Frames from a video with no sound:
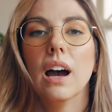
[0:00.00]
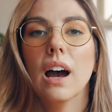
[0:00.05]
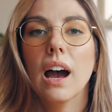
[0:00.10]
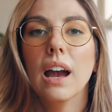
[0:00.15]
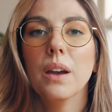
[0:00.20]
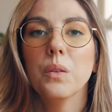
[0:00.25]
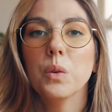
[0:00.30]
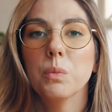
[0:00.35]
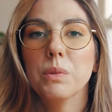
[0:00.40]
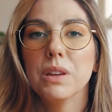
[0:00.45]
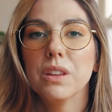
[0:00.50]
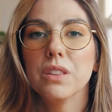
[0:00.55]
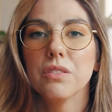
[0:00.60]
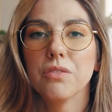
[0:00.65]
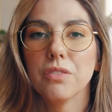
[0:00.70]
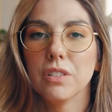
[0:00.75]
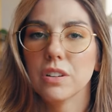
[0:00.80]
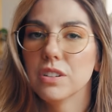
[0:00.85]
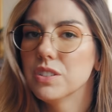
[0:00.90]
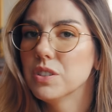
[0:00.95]
I will be the
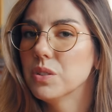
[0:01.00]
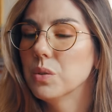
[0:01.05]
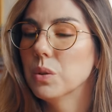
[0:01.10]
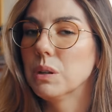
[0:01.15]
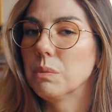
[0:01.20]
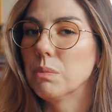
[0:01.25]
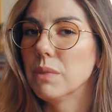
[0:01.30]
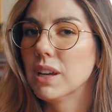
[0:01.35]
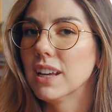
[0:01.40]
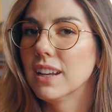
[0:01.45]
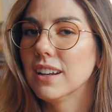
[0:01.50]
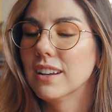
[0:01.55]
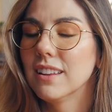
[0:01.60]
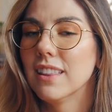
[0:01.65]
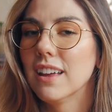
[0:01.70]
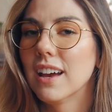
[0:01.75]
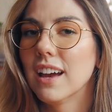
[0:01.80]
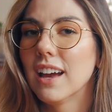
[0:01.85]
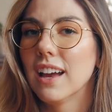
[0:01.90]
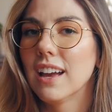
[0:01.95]
first to admit
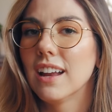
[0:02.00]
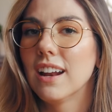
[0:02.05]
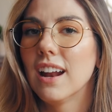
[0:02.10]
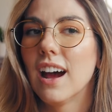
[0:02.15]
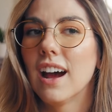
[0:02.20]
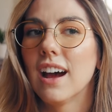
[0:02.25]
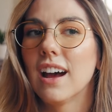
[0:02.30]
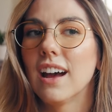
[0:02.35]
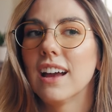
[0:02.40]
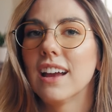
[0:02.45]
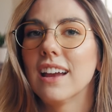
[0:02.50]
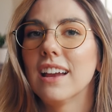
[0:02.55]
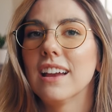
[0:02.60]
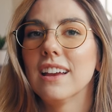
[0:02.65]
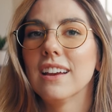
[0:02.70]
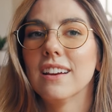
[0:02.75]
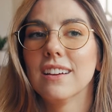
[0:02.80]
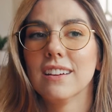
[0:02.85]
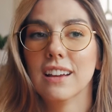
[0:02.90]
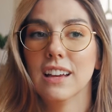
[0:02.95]
that
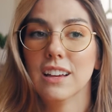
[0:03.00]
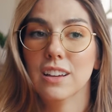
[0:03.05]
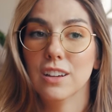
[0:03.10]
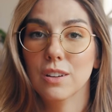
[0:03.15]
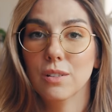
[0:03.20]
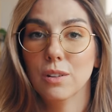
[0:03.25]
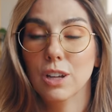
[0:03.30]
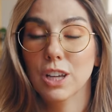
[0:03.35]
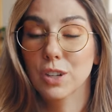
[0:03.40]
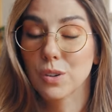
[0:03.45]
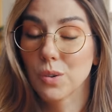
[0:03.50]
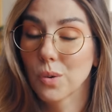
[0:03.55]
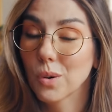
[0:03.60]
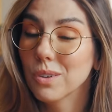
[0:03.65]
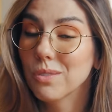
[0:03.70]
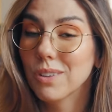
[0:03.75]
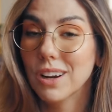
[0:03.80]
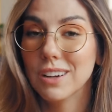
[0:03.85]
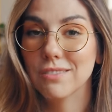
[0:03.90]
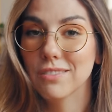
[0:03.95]
I
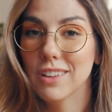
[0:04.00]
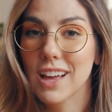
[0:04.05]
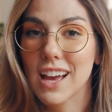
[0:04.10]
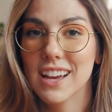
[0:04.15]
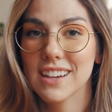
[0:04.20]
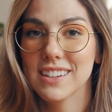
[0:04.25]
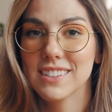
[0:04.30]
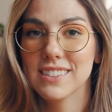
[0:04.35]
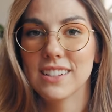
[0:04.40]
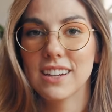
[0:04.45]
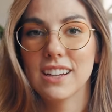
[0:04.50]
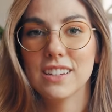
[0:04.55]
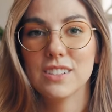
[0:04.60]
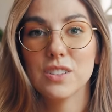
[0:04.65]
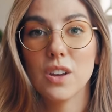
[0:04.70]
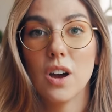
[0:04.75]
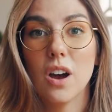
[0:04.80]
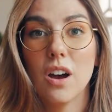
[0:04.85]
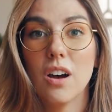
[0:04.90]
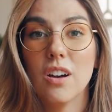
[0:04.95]
ignored red flags that I
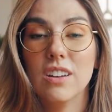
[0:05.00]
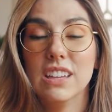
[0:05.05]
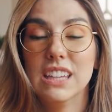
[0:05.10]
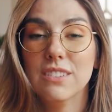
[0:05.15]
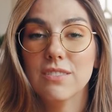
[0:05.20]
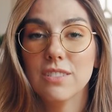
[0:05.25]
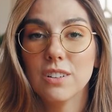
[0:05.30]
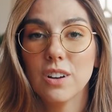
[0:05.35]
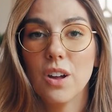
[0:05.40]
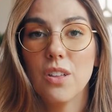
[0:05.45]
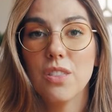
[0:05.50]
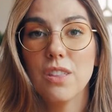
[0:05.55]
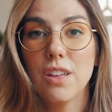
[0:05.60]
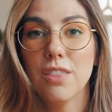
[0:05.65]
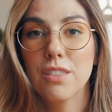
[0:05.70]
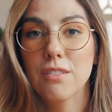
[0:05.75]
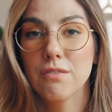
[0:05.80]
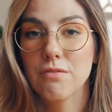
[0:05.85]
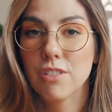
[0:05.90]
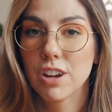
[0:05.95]
saw even on
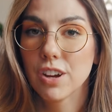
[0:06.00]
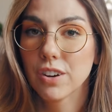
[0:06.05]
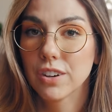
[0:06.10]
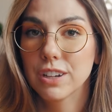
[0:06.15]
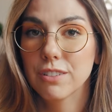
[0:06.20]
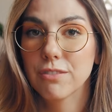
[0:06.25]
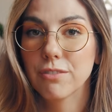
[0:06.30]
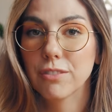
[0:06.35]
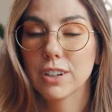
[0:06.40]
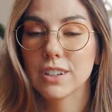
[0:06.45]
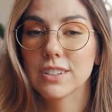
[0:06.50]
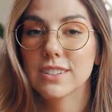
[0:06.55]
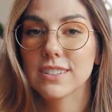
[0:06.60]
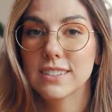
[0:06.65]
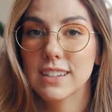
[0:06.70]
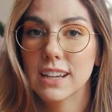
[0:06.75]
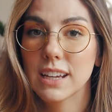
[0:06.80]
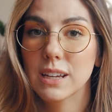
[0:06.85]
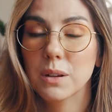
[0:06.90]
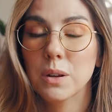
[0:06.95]
the very
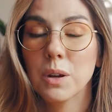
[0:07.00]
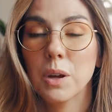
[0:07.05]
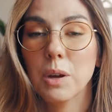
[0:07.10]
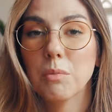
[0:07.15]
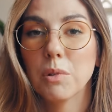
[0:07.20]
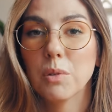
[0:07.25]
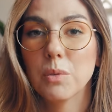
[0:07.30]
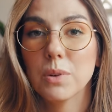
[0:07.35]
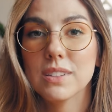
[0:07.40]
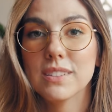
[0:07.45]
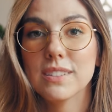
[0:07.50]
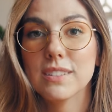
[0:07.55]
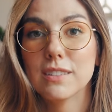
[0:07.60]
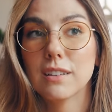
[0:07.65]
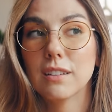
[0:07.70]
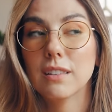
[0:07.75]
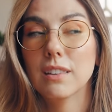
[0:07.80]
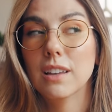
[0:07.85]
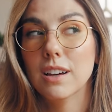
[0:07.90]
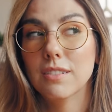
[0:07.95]
first date. But once
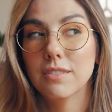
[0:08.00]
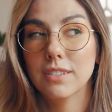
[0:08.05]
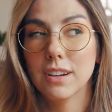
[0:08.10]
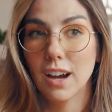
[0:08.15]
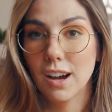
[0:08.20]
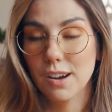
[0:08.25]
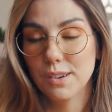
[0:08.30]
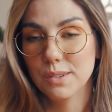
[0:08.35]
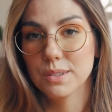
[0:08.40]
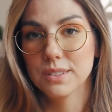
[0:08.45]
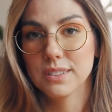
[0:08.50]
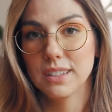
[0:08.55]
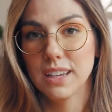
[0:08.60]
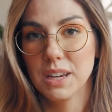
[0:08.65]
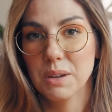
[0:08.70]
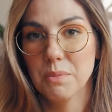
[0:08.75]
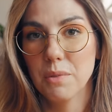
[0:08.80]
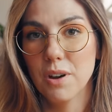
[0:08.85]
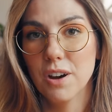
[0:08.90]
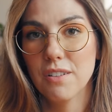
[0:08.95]
the love goggles
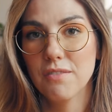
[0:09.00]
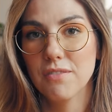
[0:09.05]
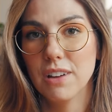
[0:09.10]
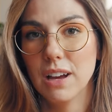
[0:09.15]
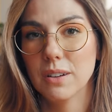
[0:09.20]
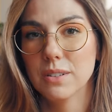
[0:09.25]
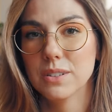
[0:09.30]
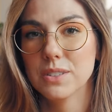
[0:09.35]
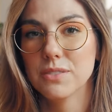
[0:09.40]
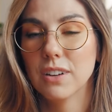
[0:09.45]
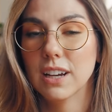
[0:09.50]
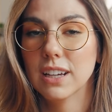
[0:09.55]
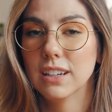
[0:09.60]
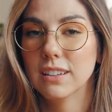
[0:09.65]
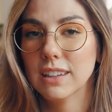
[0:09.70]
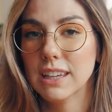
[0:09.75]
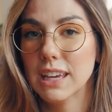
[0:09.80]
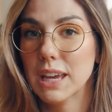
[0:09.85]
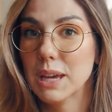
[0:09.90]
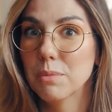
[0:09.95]
came off, I was
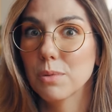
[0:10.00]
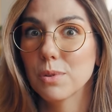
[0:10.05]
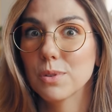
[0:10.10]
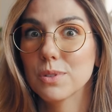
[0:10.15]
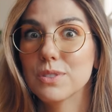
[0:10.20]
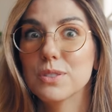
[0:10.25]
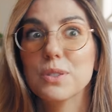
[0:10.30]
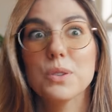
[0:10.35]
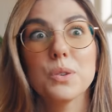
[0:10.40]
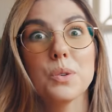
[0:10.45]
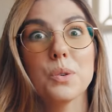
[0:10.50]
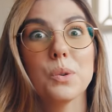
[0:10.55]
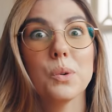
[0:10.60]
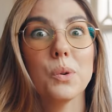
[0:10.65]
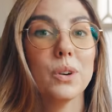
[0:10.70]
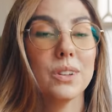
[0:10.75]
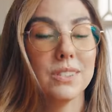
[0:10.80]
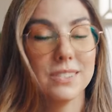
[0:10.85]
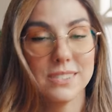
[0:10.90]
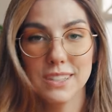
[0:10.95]
finally able
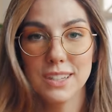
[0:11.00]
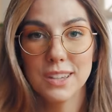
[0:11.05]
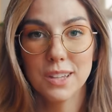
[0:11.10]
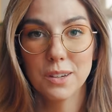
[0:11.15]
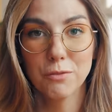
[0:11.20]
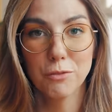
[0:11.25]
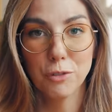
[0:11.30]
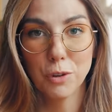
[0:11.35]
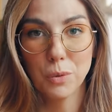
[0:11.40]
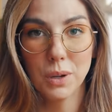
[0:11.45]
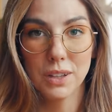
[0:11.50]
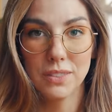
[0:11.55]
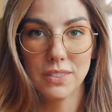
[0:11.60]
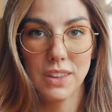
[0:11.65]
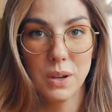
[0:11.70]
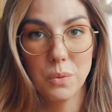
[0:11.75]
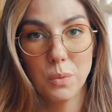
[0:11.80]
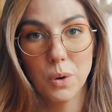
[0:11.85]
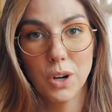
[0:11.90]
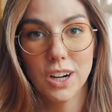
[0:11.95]
to see them for what
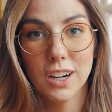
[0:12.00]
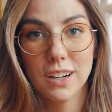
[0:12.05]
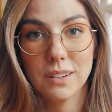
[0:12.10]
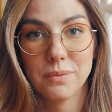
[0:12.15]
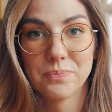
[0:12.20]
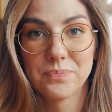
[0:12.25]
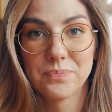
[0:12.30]
they were.